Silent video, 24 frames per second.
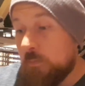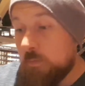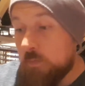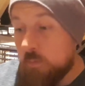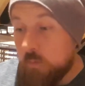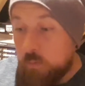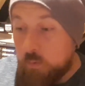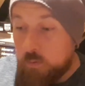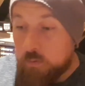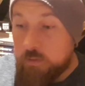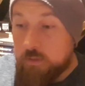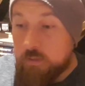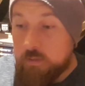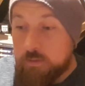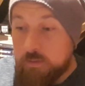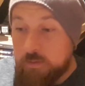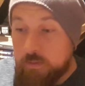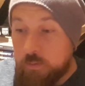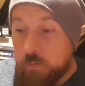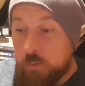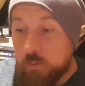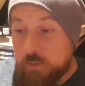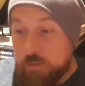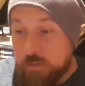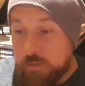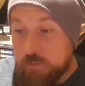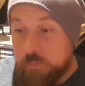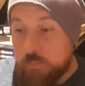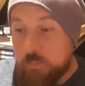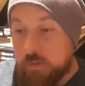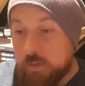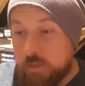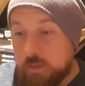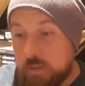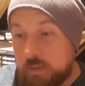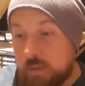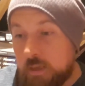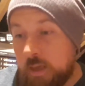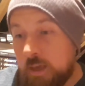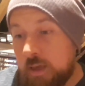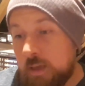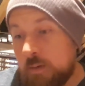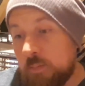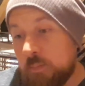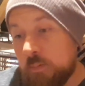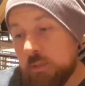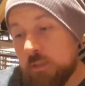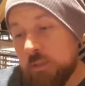for an autism thing
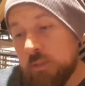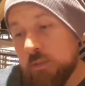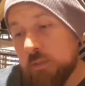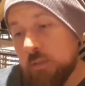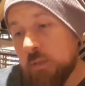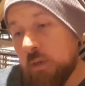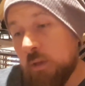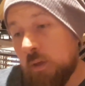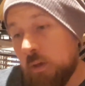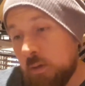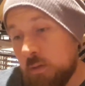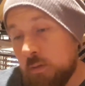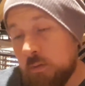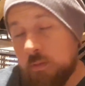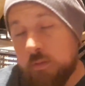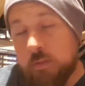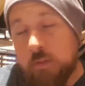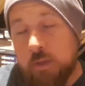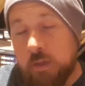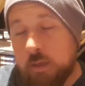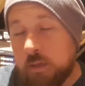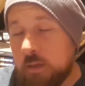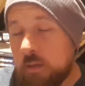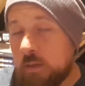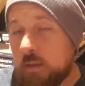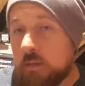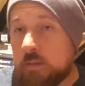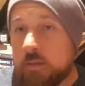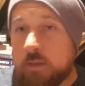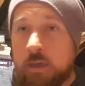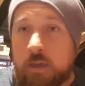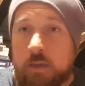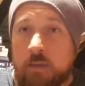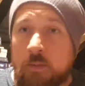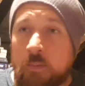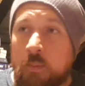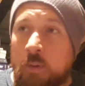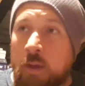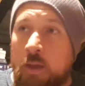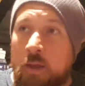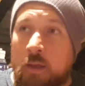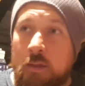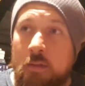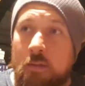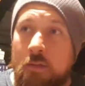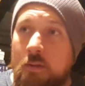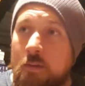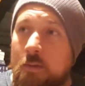again, which is a long thing. It takes
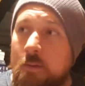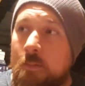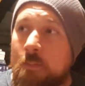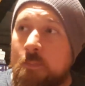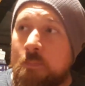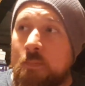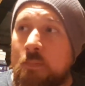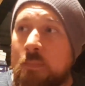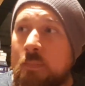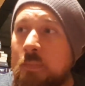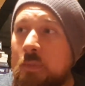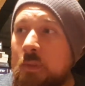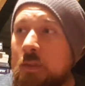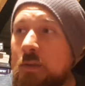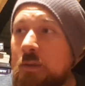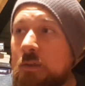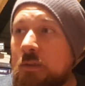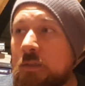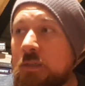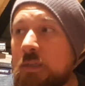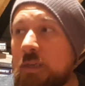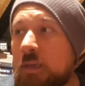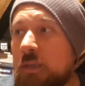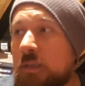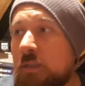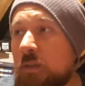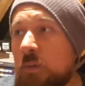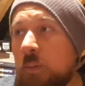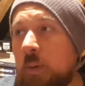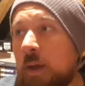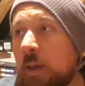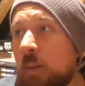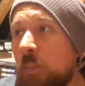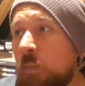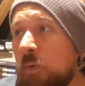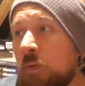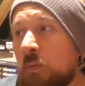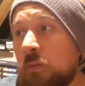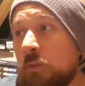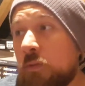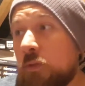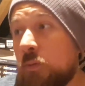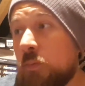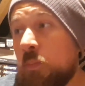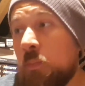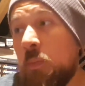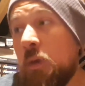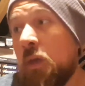about 6 to 8
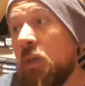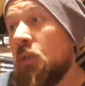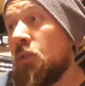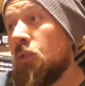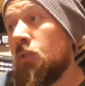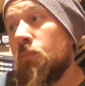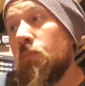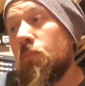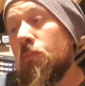months. Me